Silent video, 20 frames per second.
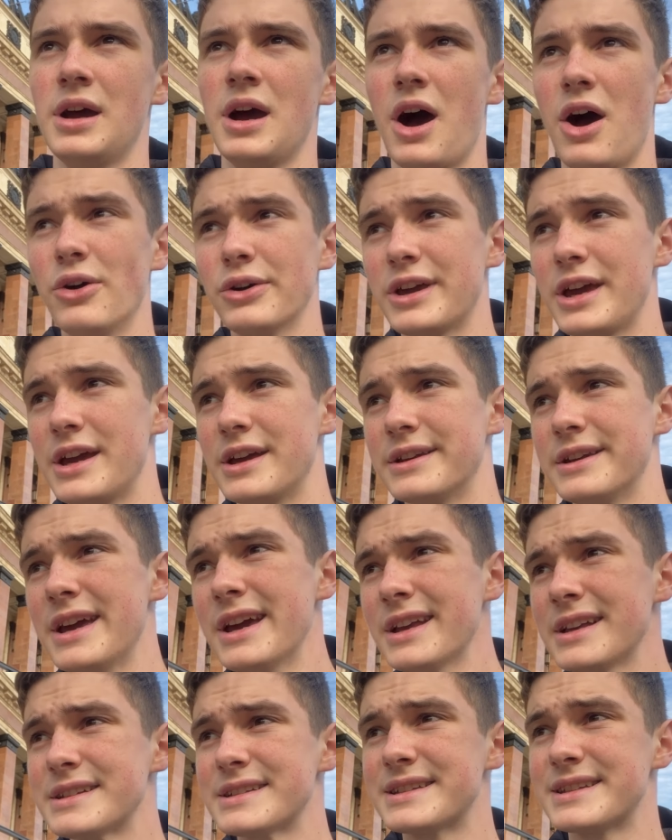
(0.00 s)
Okay,
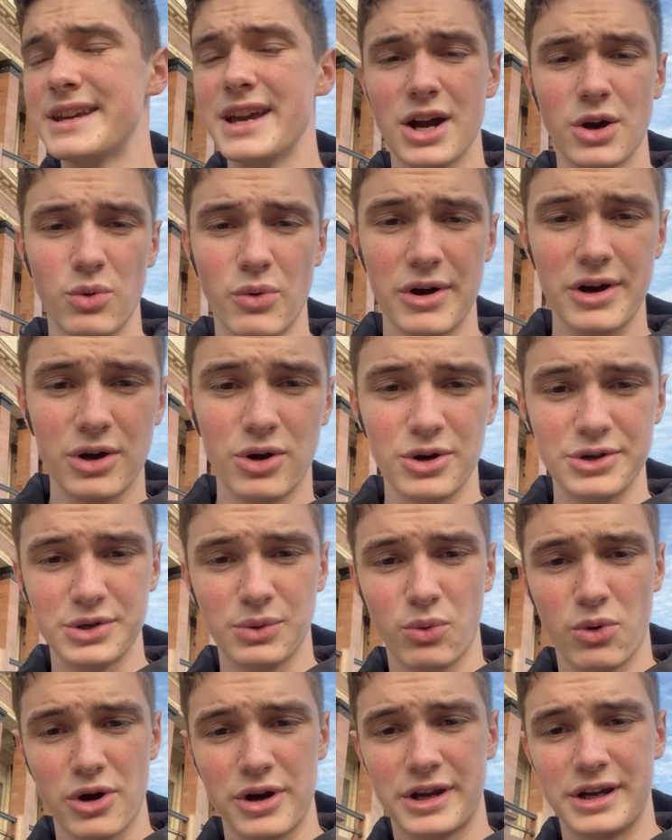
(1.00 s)
next year we're going to
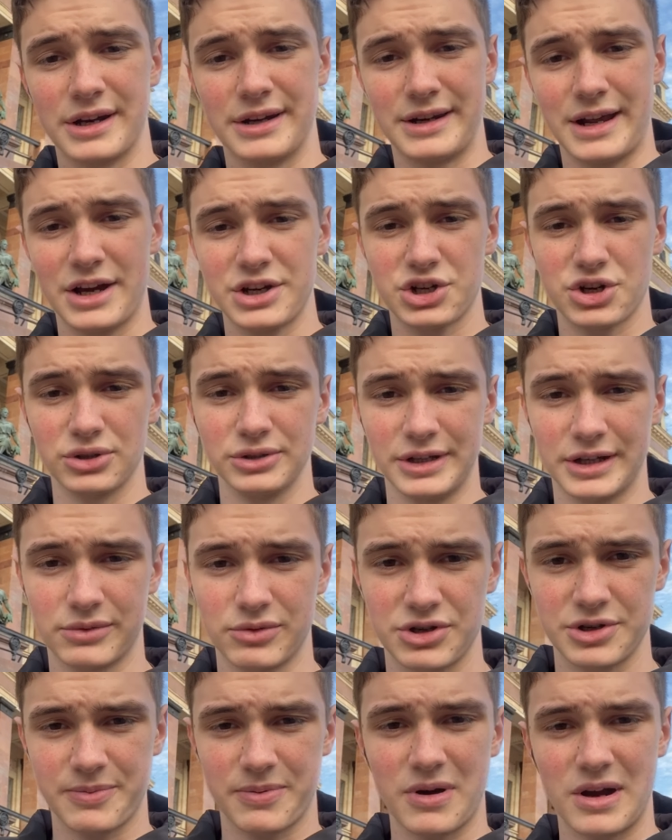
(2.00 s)
work in natural
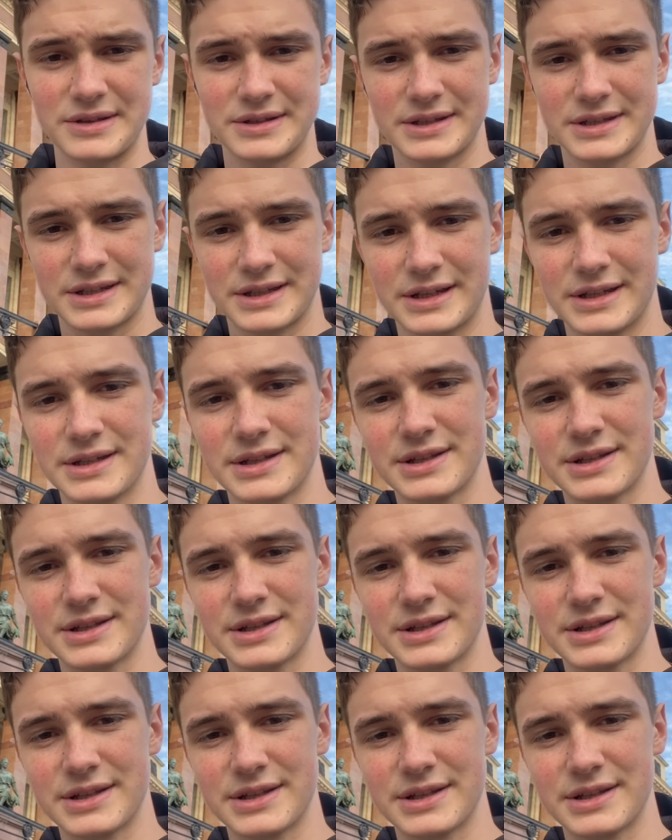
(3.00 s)
language processing,